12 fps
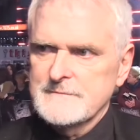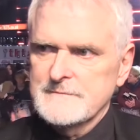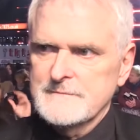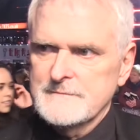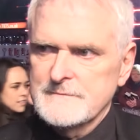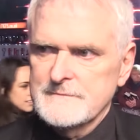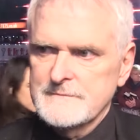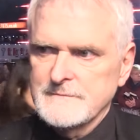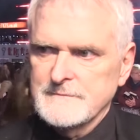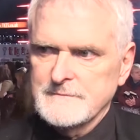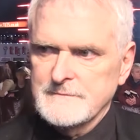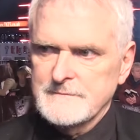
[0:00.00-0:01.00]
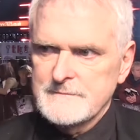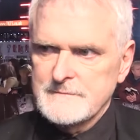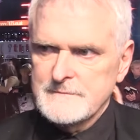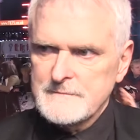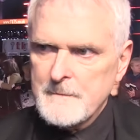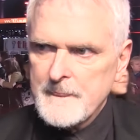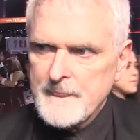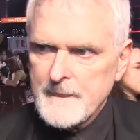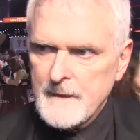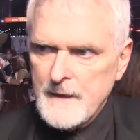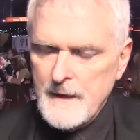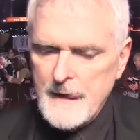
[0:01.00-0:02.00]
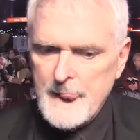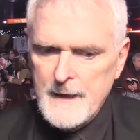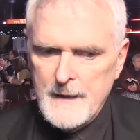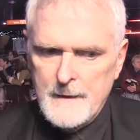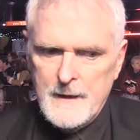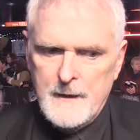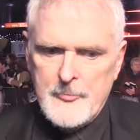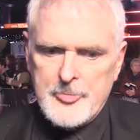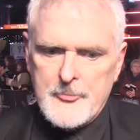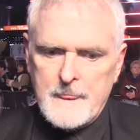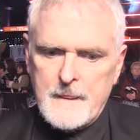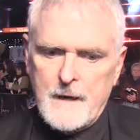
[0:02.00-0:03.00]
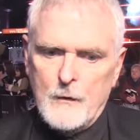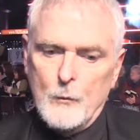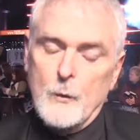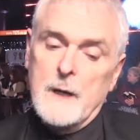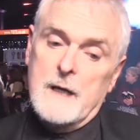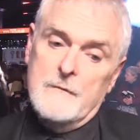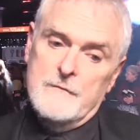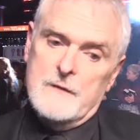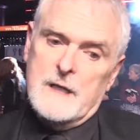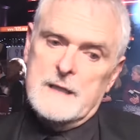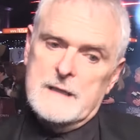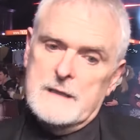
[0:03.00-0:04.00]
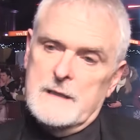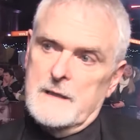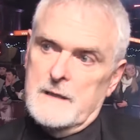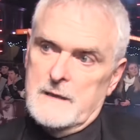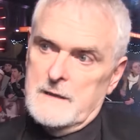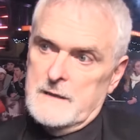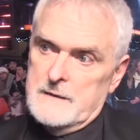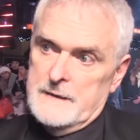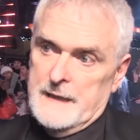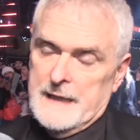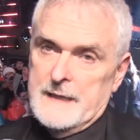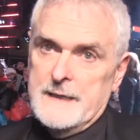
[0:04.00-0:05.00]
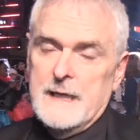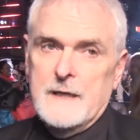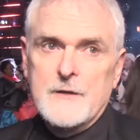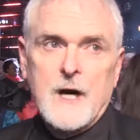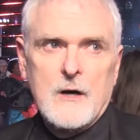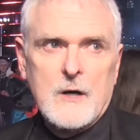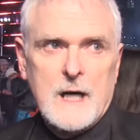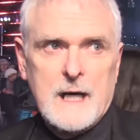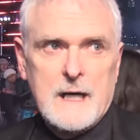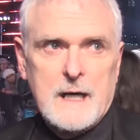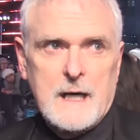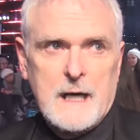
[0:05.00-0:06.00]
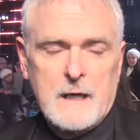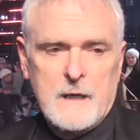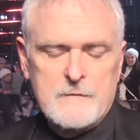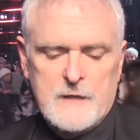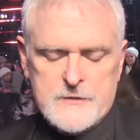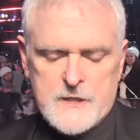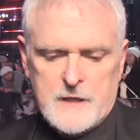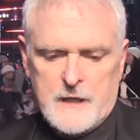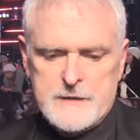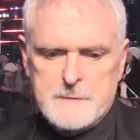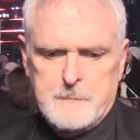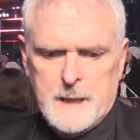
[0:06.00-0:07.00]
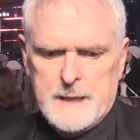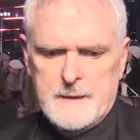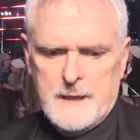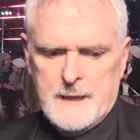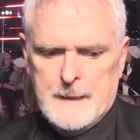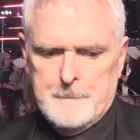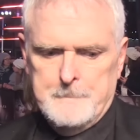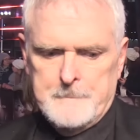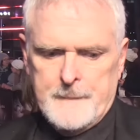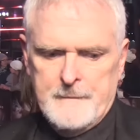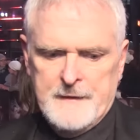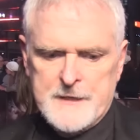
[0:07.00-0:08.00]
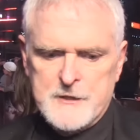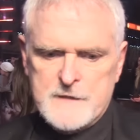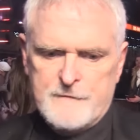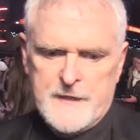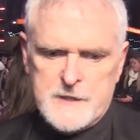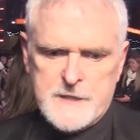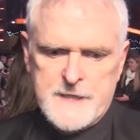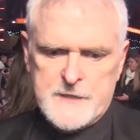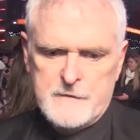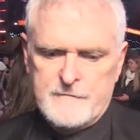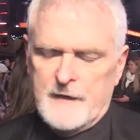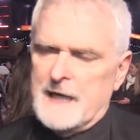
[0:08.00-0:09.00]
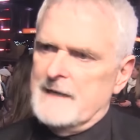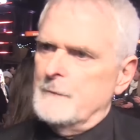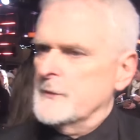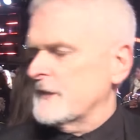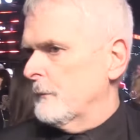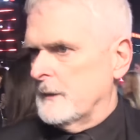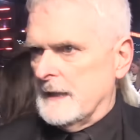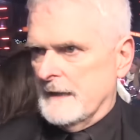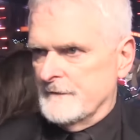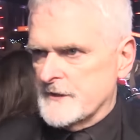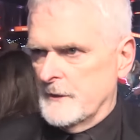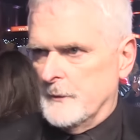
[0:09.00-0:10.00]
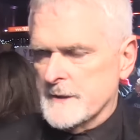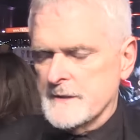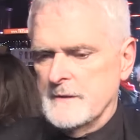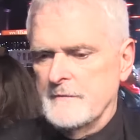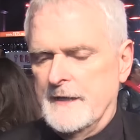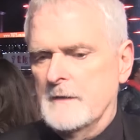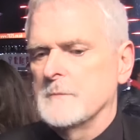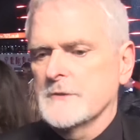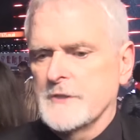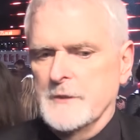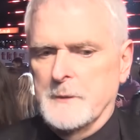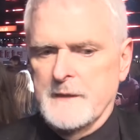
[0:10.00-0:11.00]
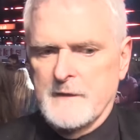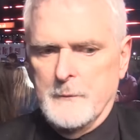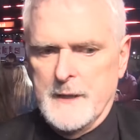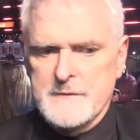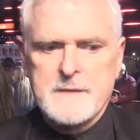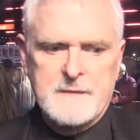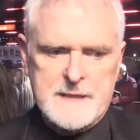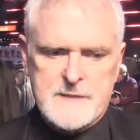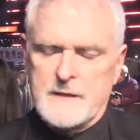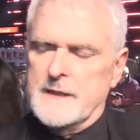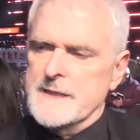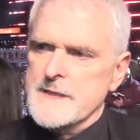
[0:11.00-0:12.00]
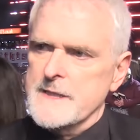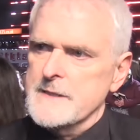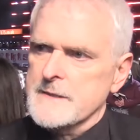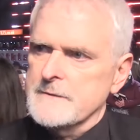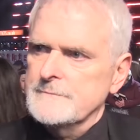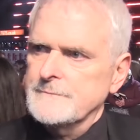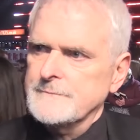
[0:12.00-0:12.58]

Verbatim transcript: there any uh, plans for you to go back to House of Cards if it carries on? I know you did some episodes well, with that. Such an amazing show as well. Yeah, yeah, no, uh, I love House of Cards, but um, they just finished season five, which I obviously wasn't available to do anything with, and that's the last season.